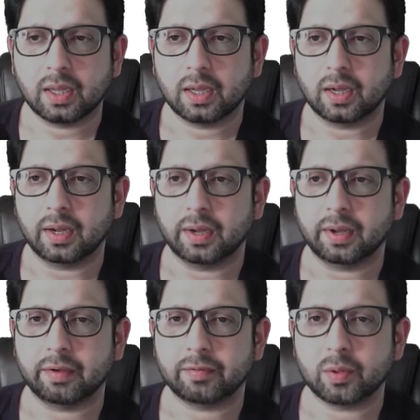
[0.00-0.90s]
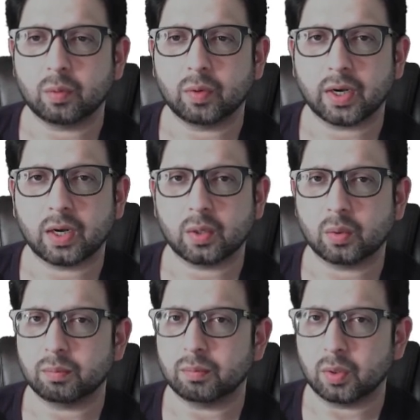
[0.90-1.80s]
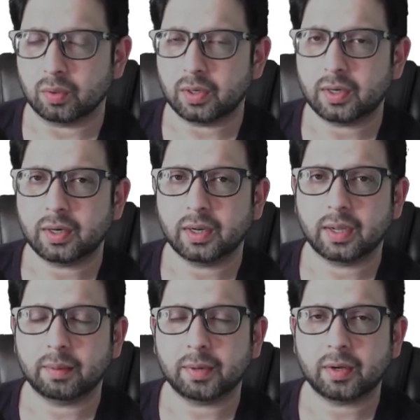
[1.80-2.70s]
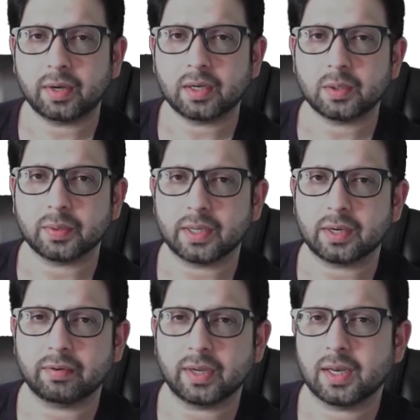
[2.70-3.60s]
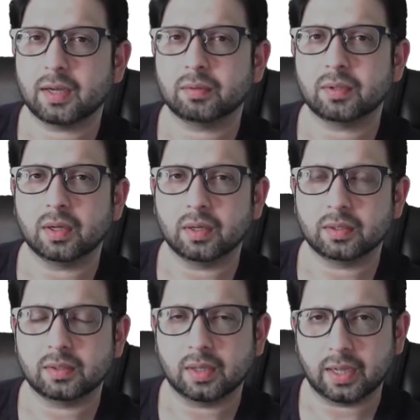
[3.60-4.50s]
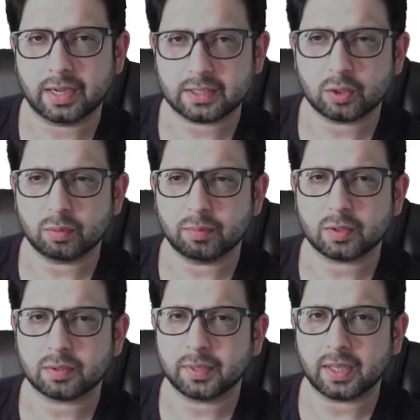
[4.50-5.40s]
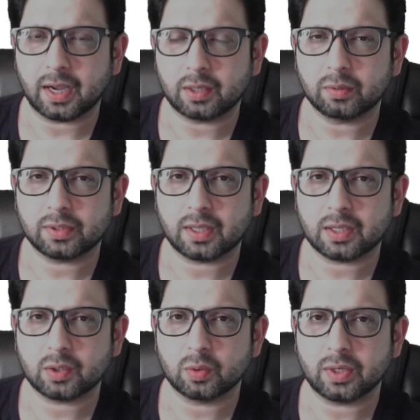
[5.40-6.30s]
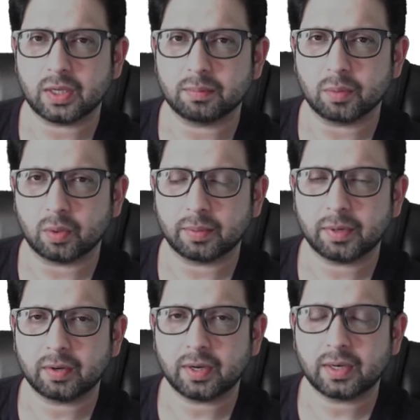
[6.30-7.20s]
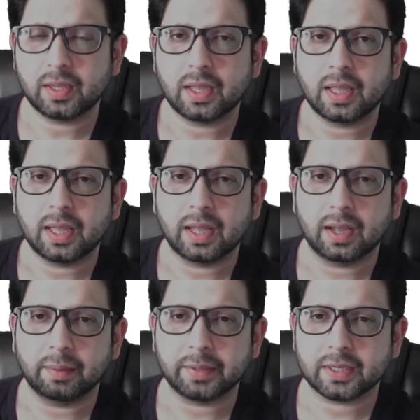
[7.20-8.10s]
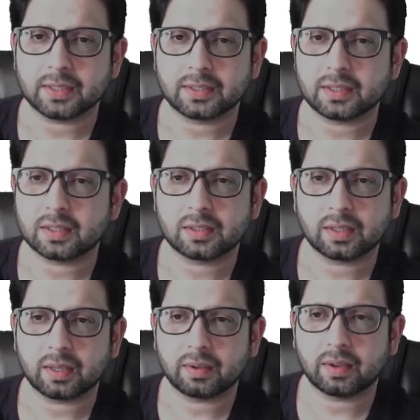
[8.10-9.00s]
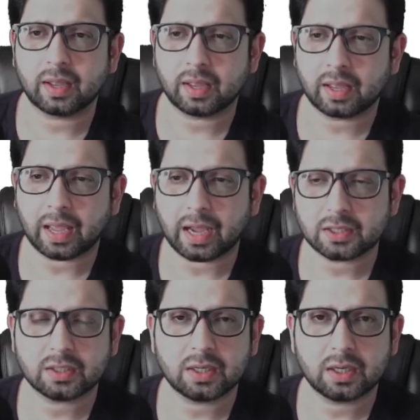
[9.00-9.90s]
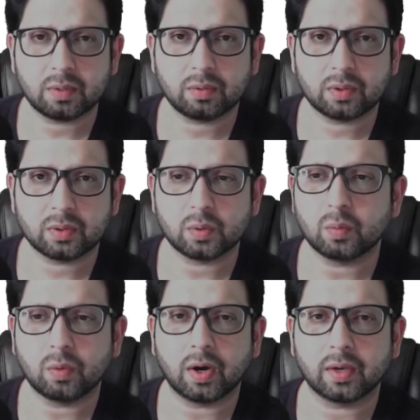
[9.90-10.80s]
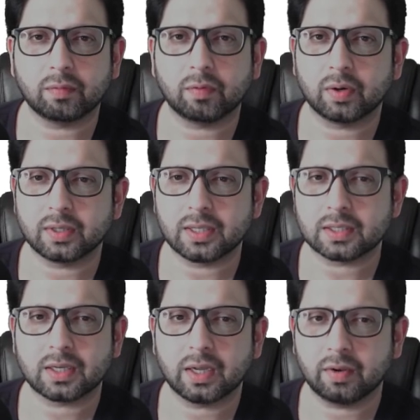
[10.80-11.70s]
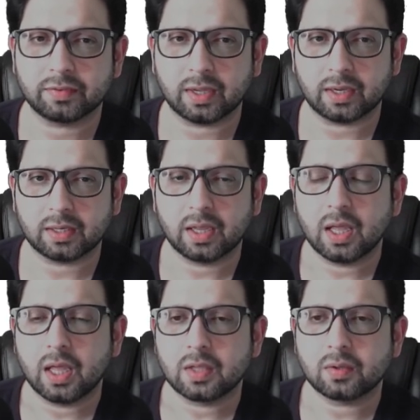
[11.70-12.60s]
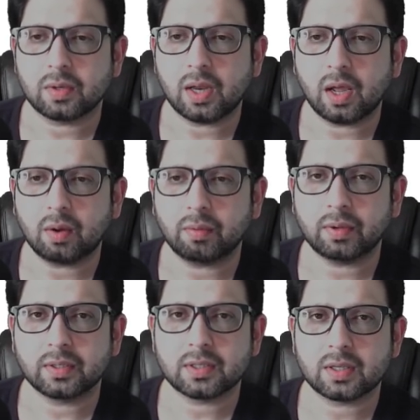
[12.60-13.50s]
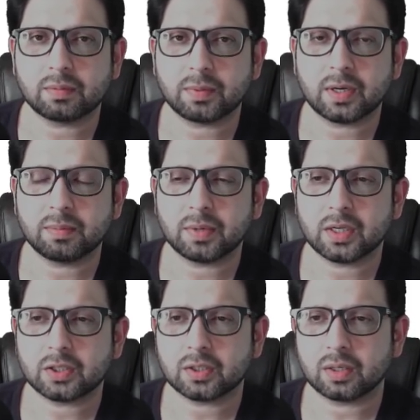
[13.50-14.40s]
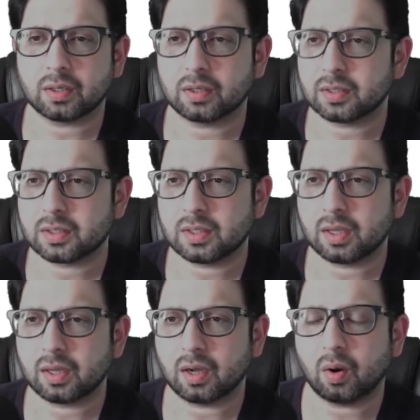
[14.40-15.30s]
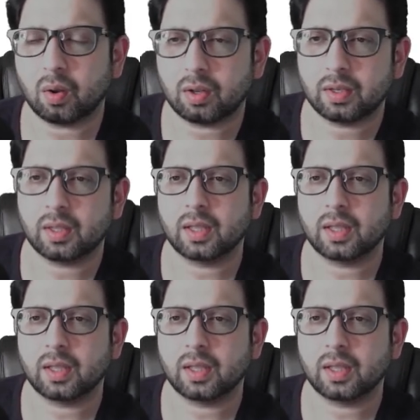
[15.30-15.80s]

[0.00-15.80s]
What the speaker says: want to know more about it, you can read out the SEO books, but I don't think you need more about it because this is actually you want for this kind of site. So now this is pretty much all